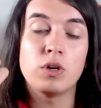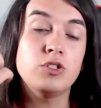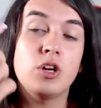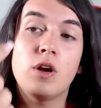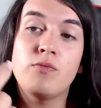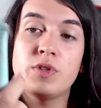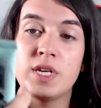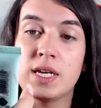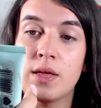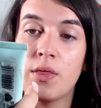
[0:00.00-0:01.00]
gonna start off with
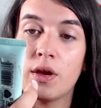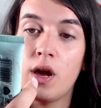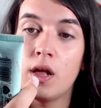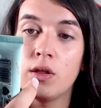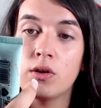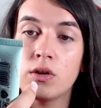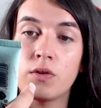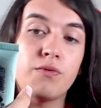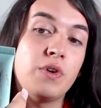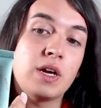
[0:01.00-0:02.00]
taking the Color
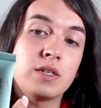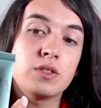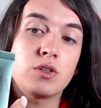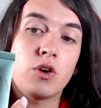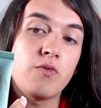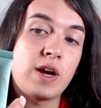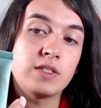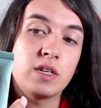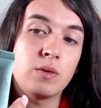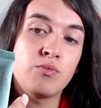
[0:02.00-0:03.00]
Fix
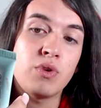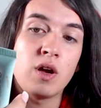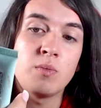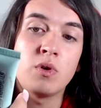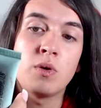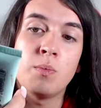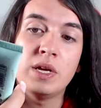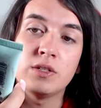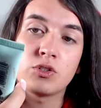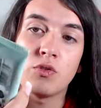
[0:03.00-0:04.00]
Correcting Primer
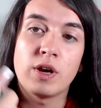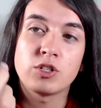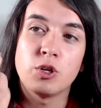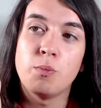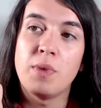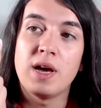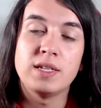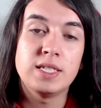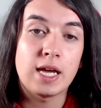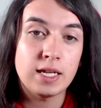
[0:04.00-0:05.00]
Based Correction by
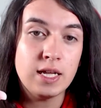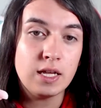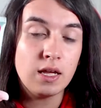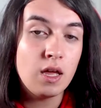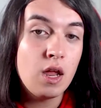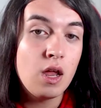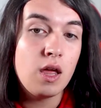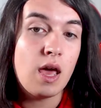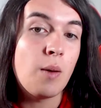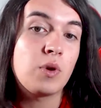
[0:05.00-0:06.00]
Technique.
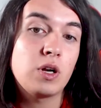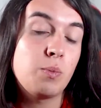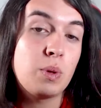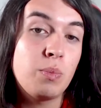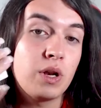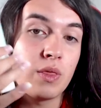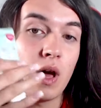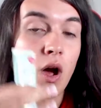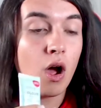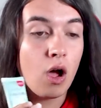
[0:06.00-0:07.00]
And we're gonna be putting that
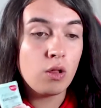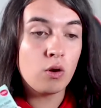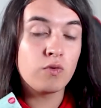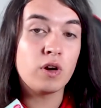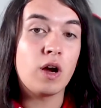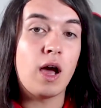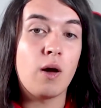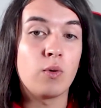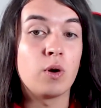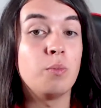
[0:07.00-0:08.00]
all over
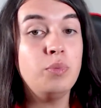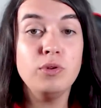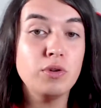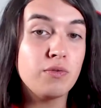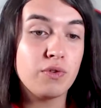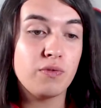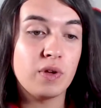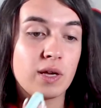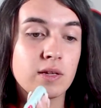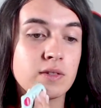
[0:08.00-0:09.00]
our beautiful
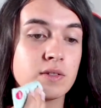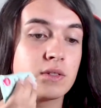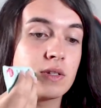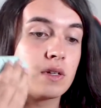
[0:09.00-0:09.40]
face.